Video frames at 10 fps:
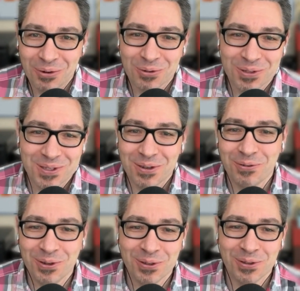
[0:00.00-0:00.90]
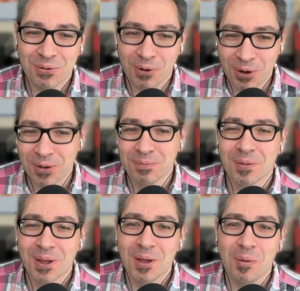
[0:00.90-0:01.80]
old stuff under the rug,
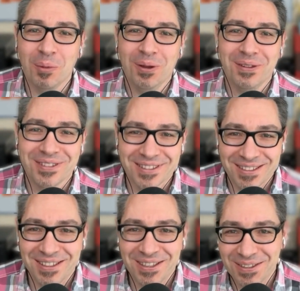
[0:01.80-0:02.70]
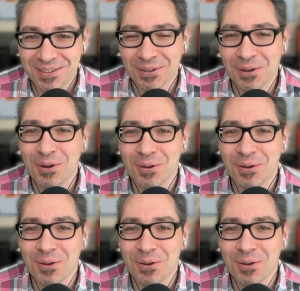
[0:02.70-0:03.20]
but in the